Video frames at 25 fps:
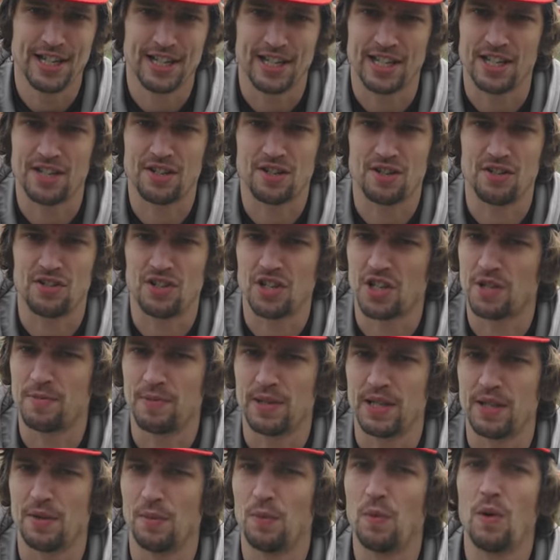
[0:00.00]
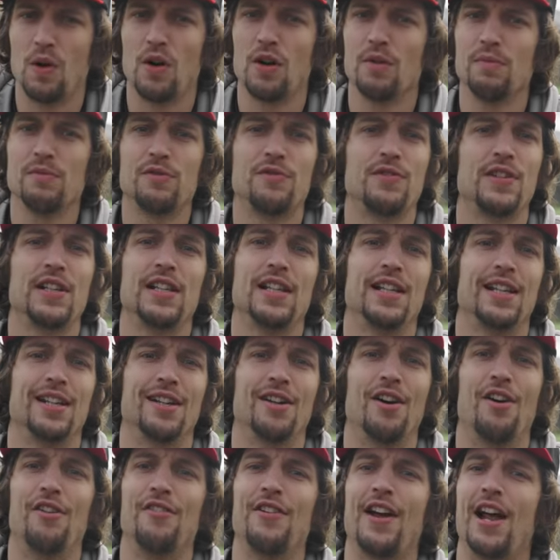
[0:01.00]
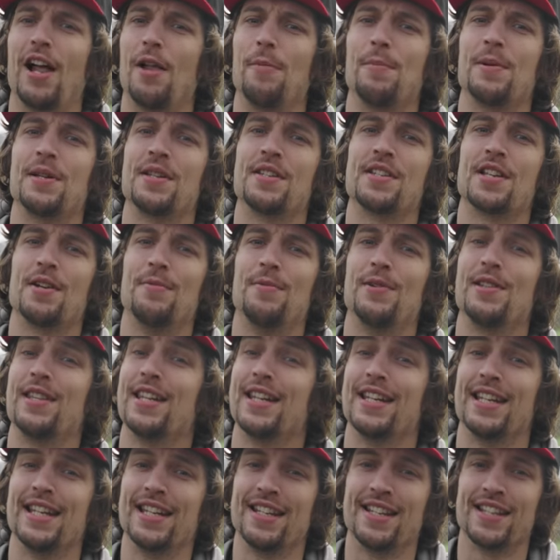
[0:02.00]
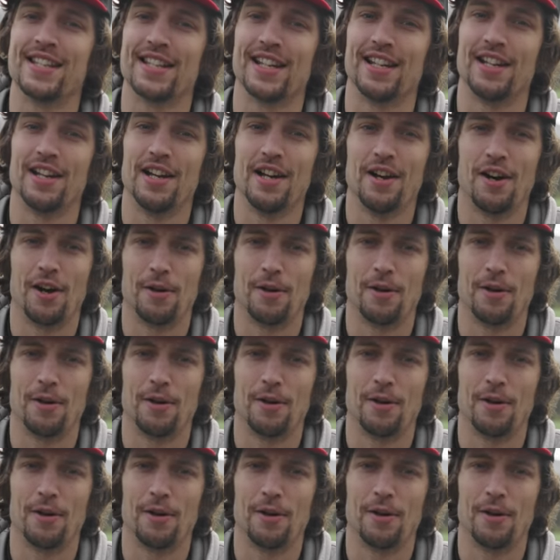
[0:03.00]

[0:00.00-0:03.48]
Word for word: This could just be the warm feeling of helping someone that needs it,